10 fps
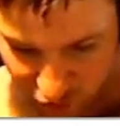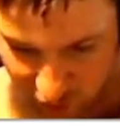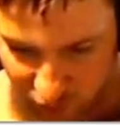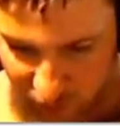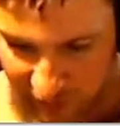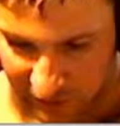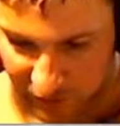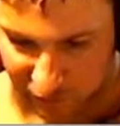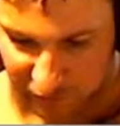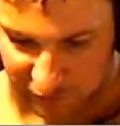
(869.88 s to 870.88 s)
Drill ready to
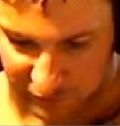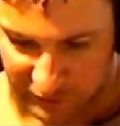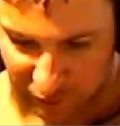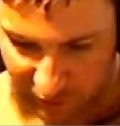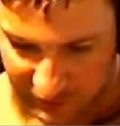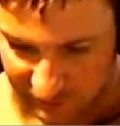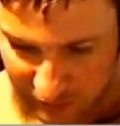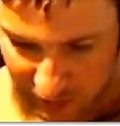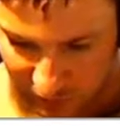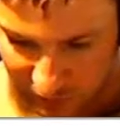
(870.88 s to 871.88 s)
go. 50 points of
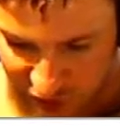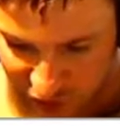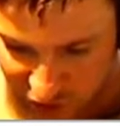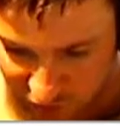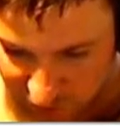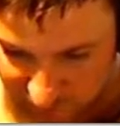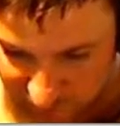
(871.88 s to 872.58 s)
damage here.